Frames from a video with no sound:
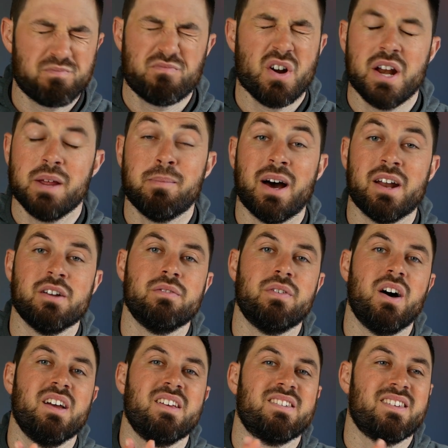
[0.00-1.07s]
really bad
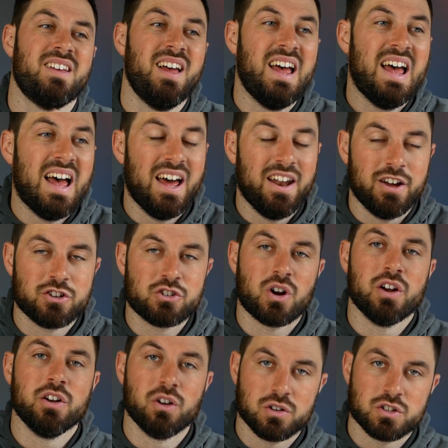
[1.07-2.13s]
advice, and I
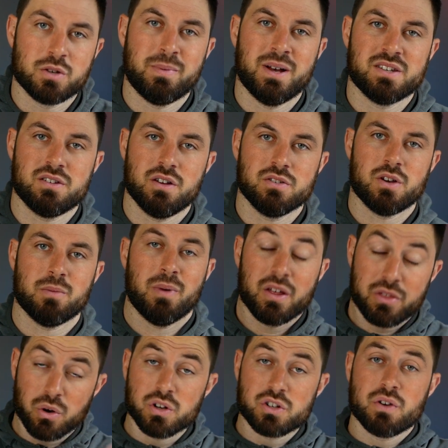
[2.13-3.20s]
try not to pass those on. But
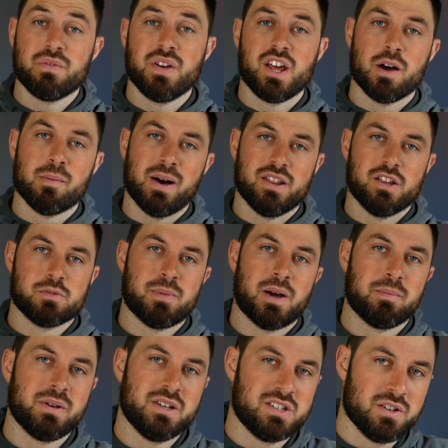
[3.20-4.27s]
I thought I'd do a video about those
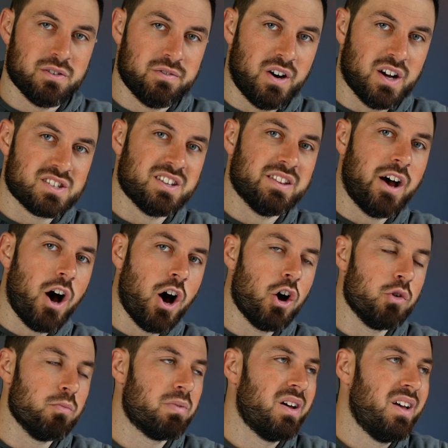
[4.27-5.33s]
bad pieces of advice in the
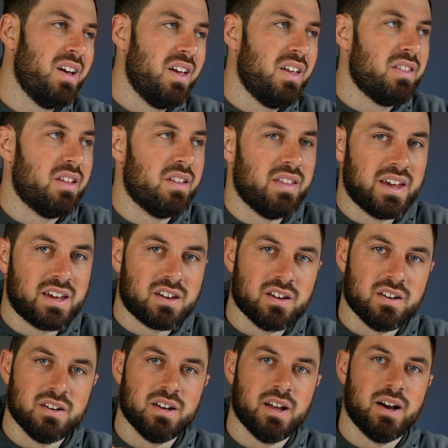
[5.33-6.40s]
hope that they
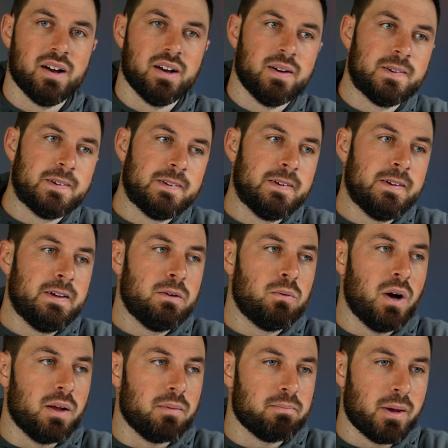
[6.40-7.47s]
can,
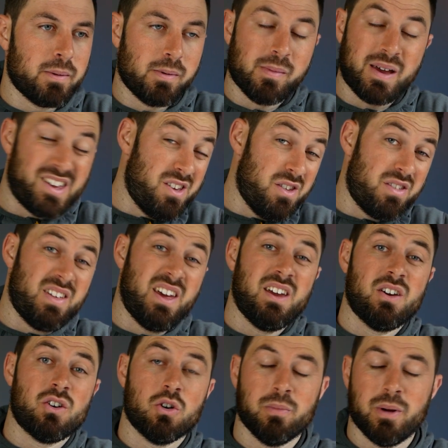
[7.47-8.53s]
well, maybe make you
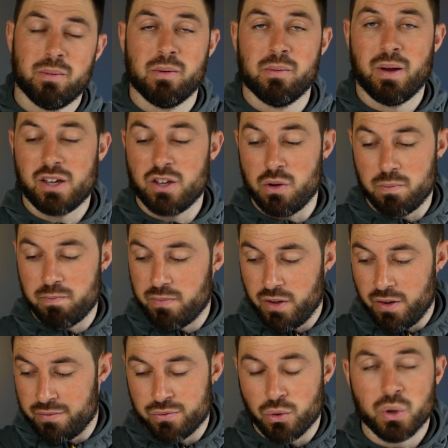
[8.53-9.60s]
think, or maybe make you
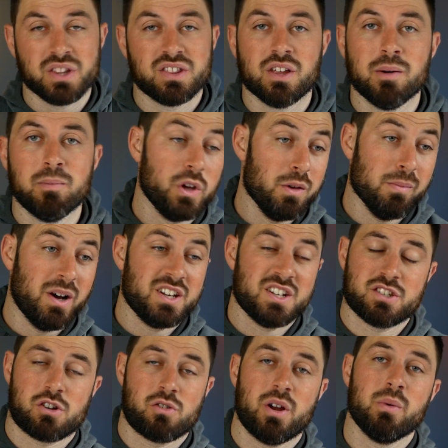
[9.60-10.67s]
avoid them, or you might
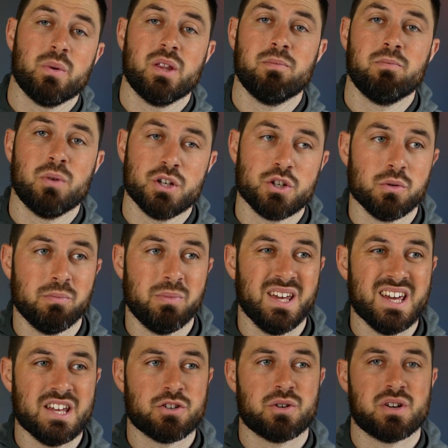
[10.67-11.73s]
disagree with them, which would
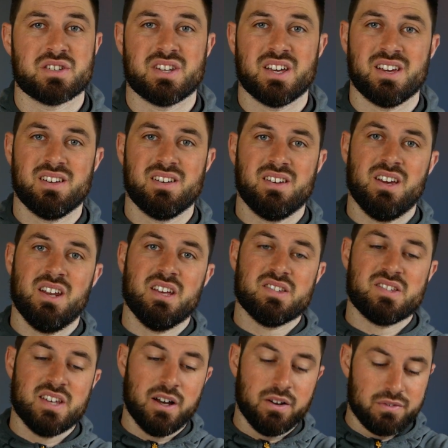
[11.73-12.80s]
be interesting in
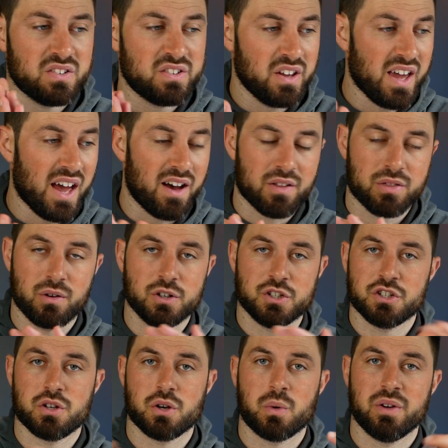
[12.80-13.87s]
itself. So yeah, I thought I'd
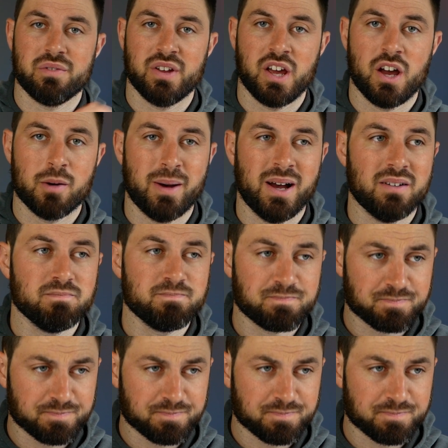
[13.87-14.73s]
just do a quick video about